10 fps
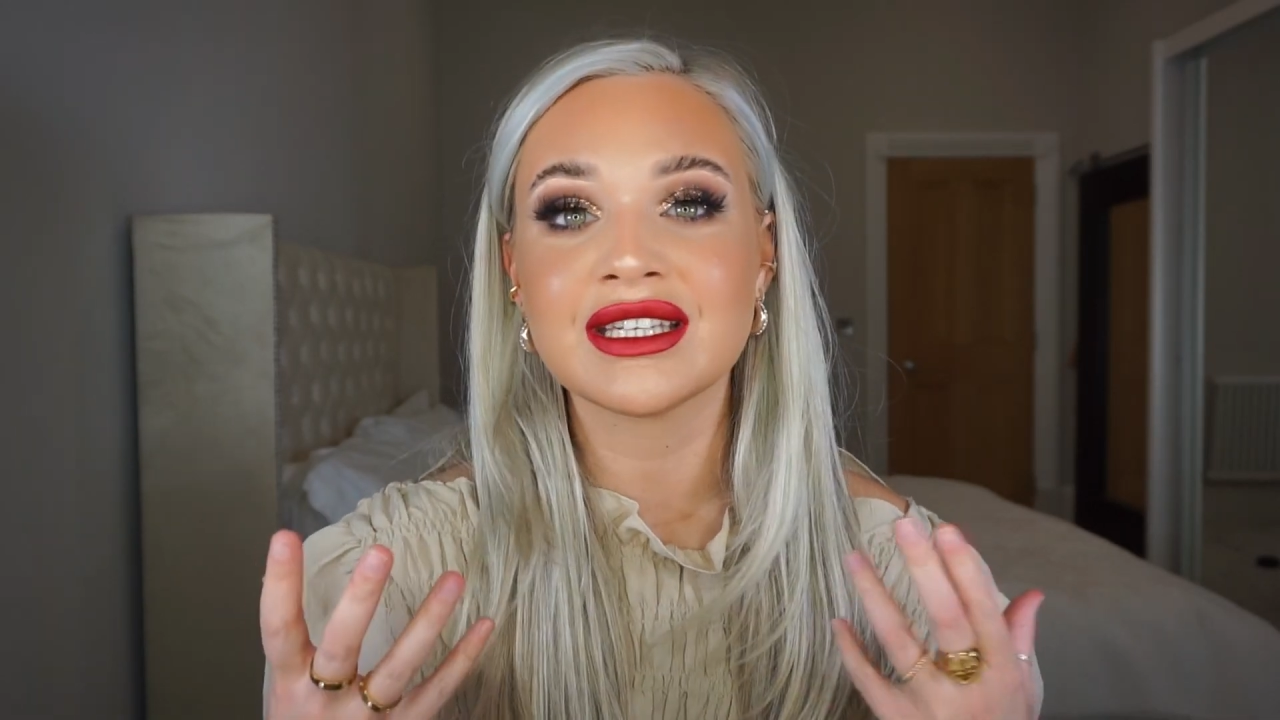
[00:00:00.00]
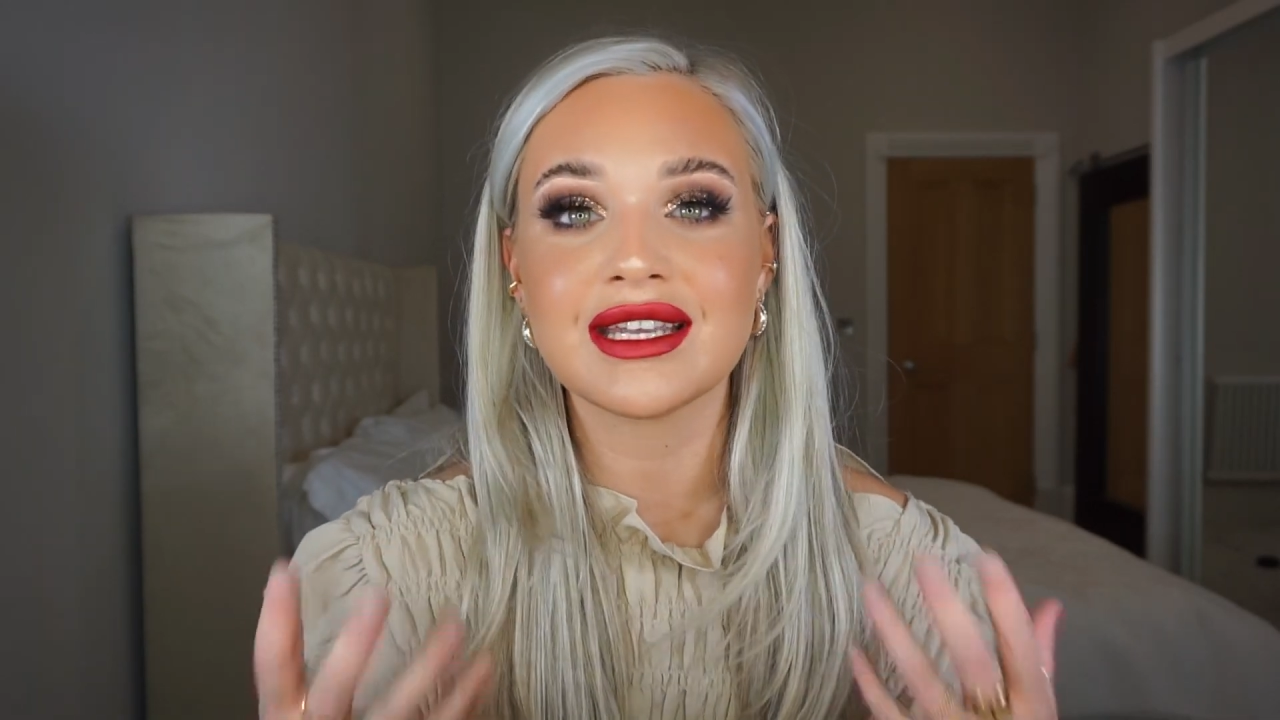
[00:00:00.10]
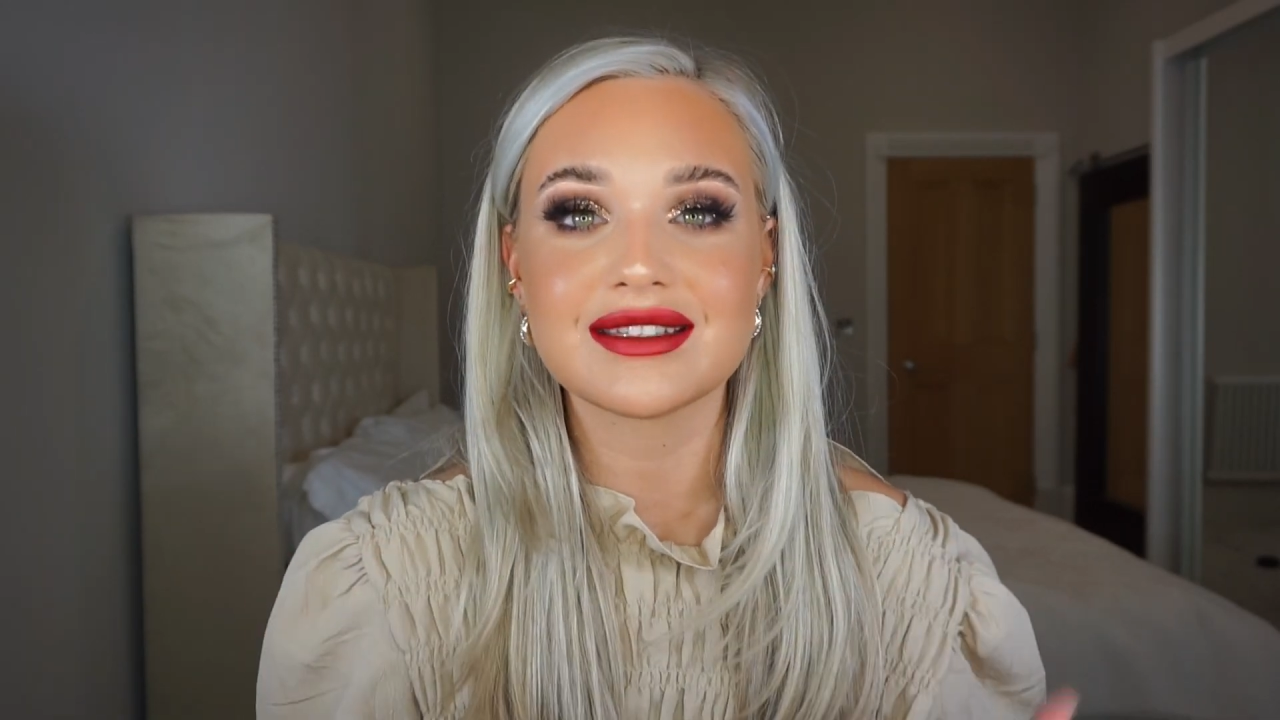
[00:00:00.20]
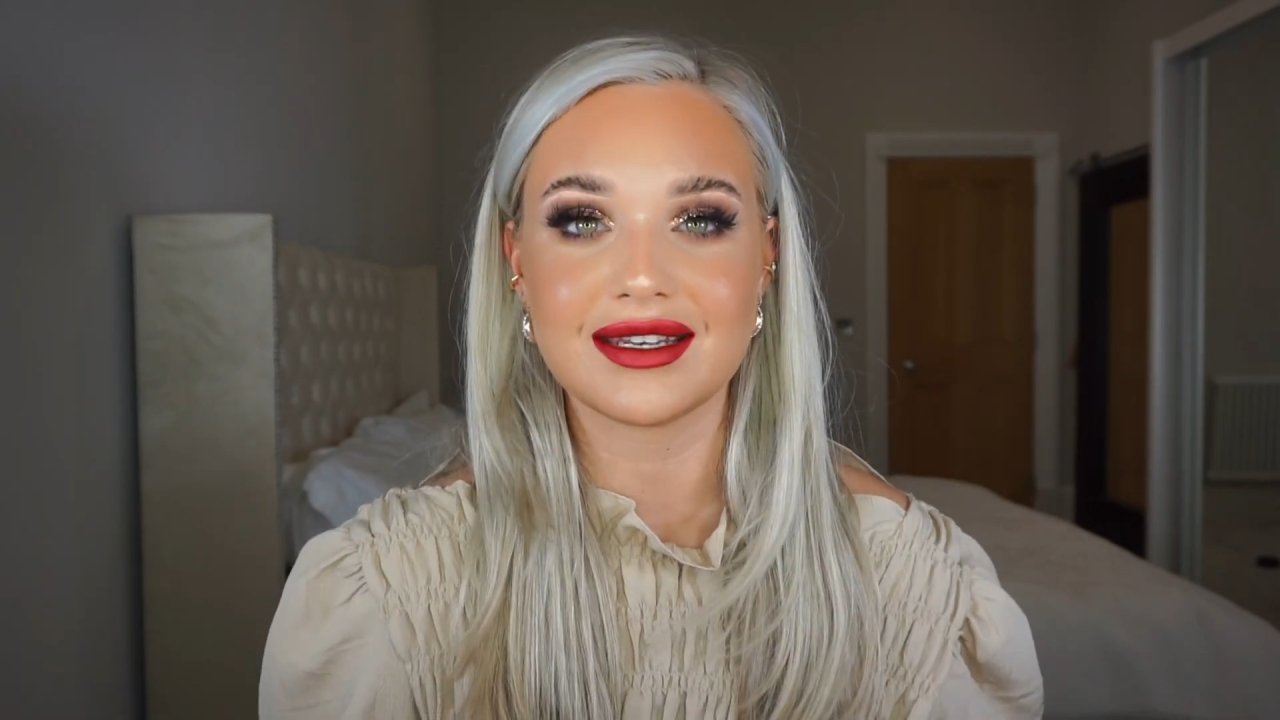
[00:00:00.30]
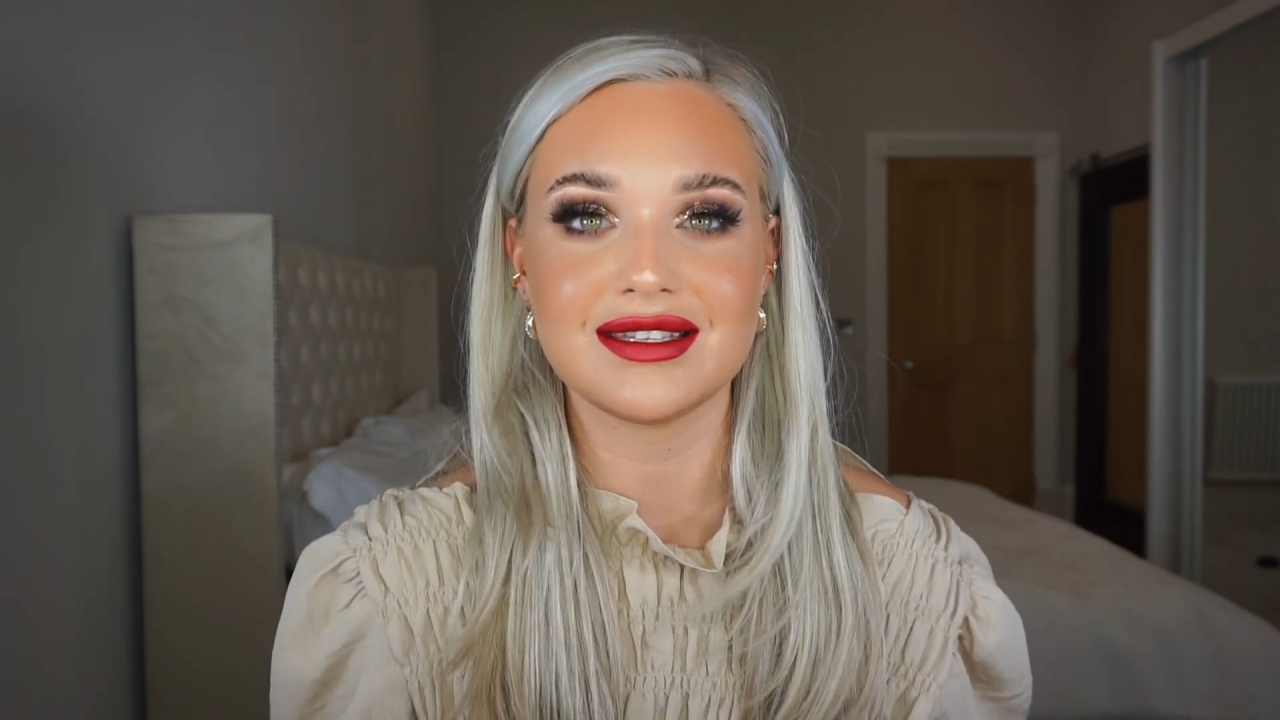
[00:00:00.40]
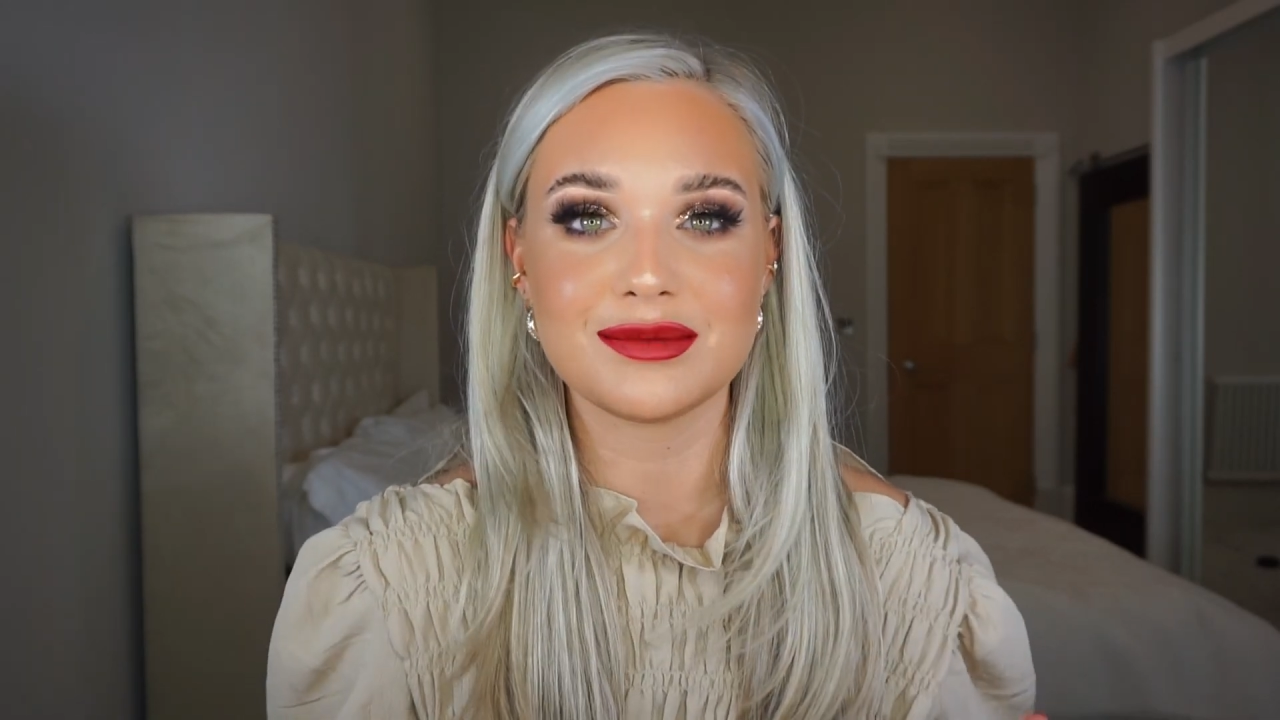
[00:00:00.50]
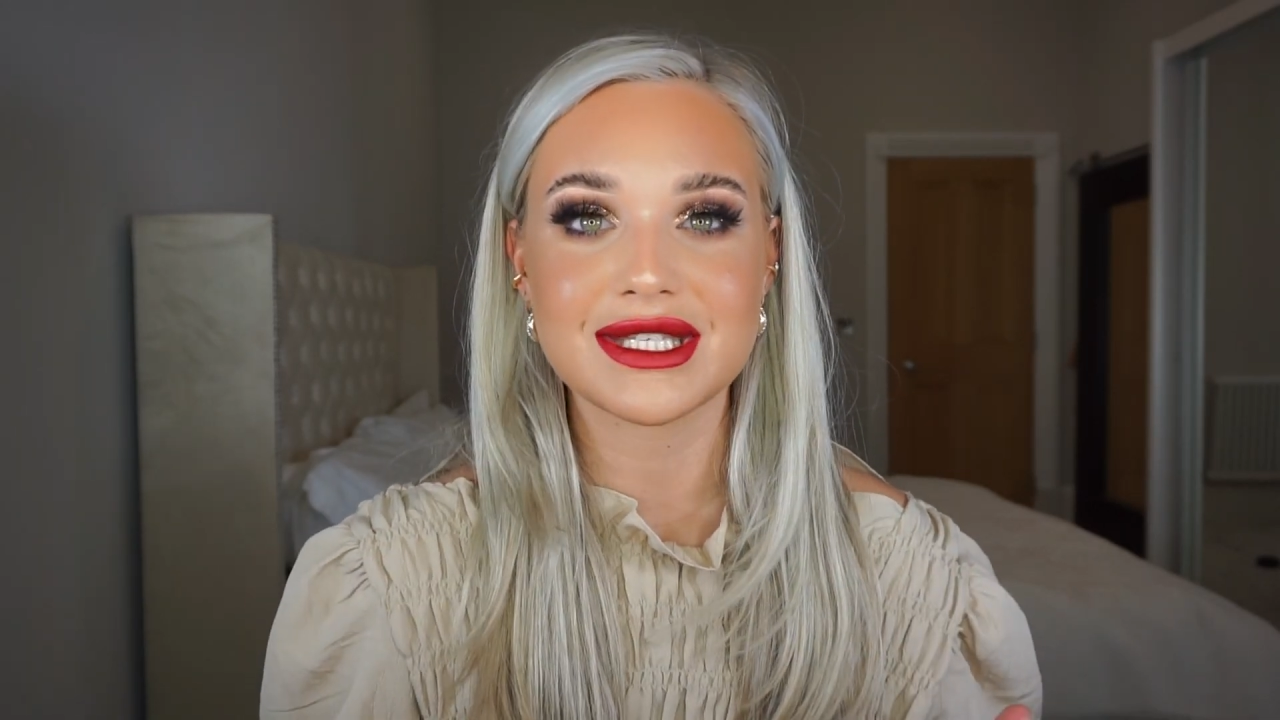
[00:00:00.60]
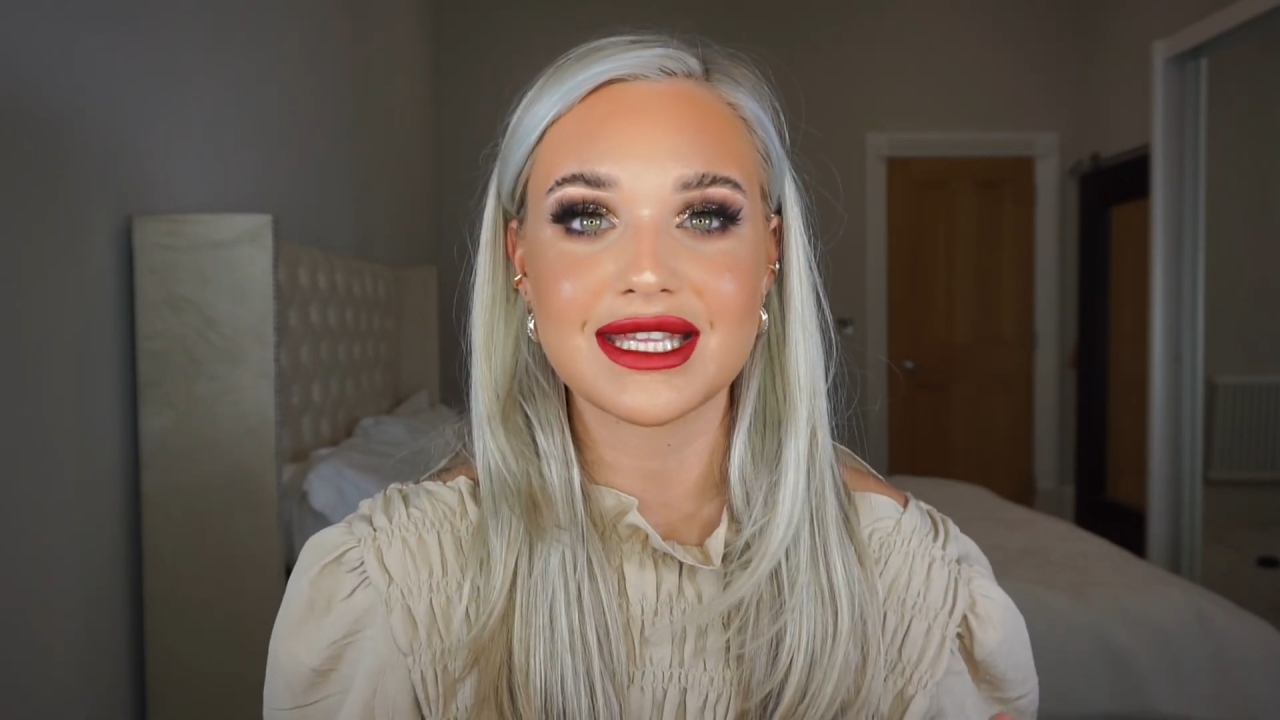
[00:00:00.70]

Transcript: nice Christmas